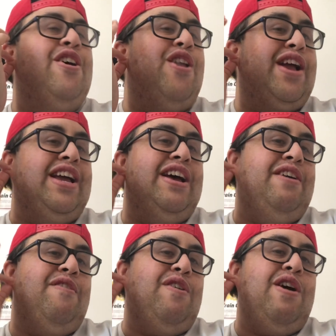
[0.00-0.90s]
got like
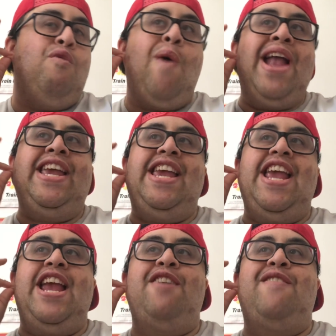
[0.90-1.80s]
a
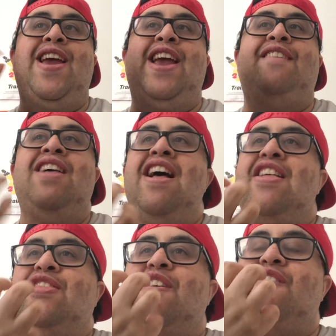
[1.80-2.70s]
wanky earring.
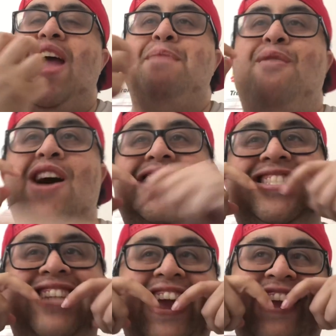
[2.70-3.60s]
The
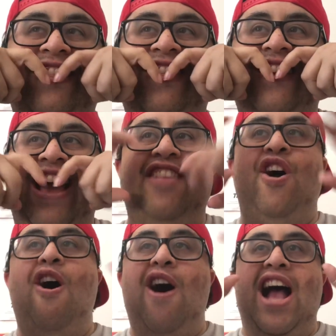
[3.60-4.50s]
vampire's teeth and
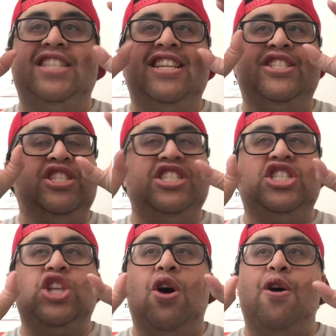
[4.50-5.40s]
eyes is
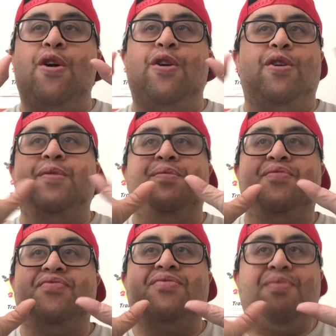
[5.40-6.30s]
just so
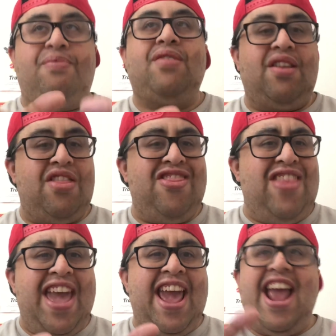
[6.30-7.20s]

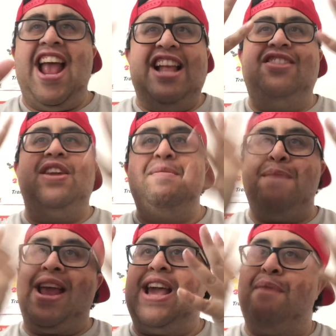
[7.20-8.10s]
there. The
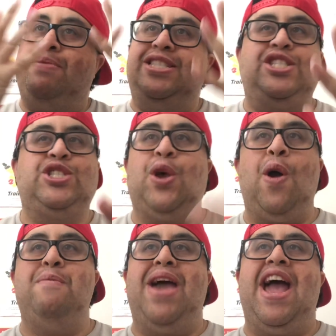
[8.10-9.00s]
makeup is
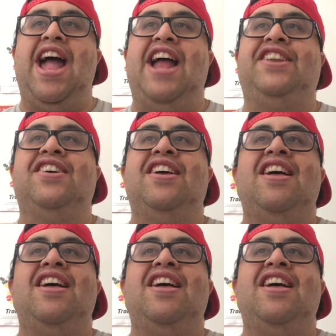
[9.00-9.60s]
so bad.